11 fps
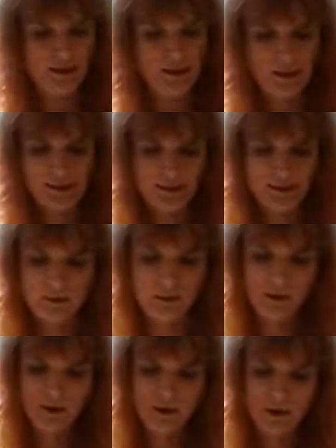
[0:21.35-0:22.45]
is
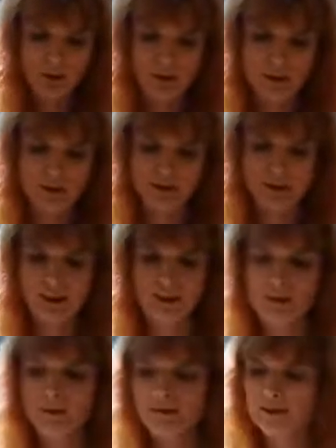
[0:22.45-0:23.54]
we are going
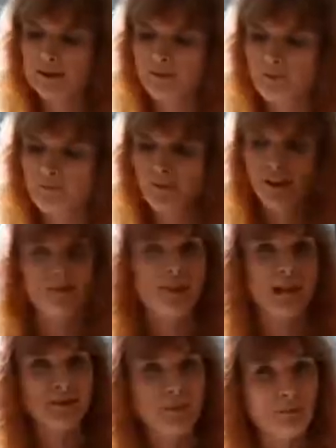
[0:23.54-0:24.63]
to
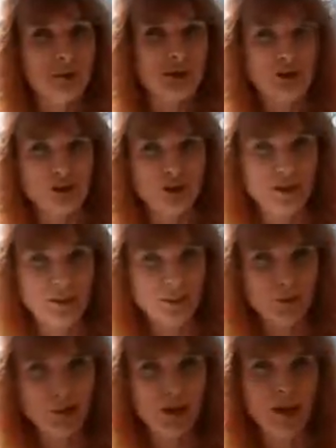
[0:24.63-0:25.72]
find the picture that
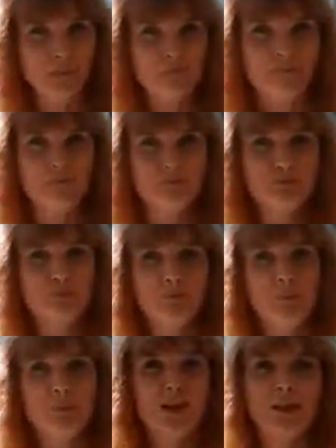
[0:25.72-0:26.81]
we want.
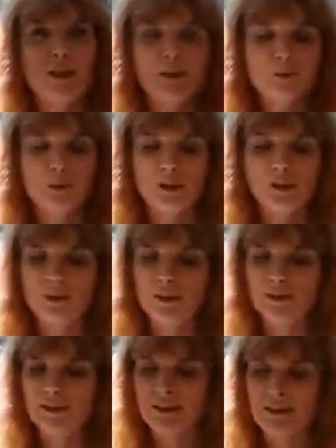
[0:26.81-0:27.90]
We're
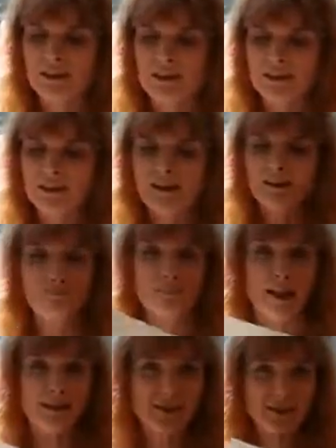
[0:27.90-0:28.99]
going to
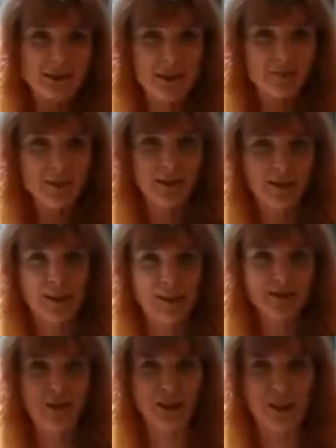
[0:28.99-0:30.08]
find the template
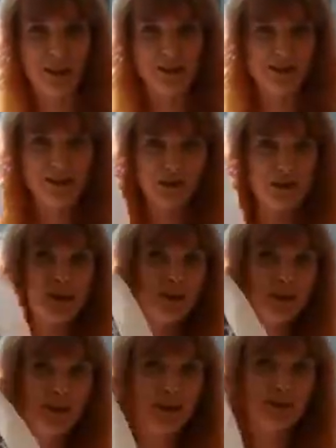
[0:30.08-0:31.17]
of the calendar,
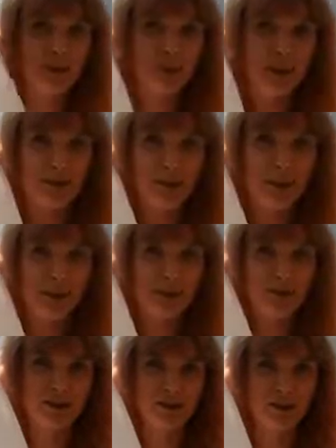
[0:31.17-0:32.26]
of the monthly
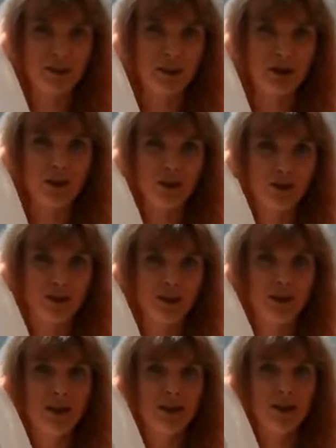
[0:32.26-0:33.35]
calendar on
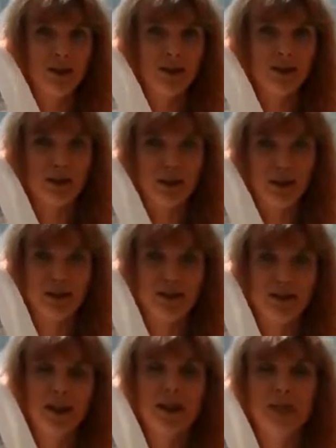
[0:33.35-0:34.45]

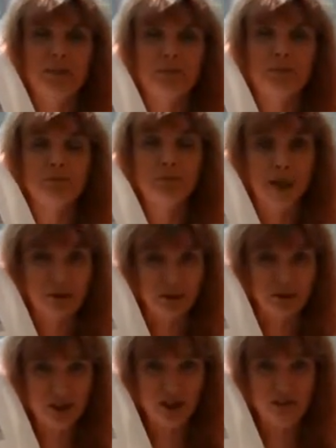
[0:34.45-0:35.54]
our
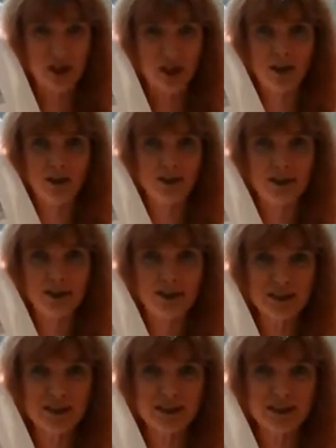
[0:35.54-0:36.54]
Microsoft Office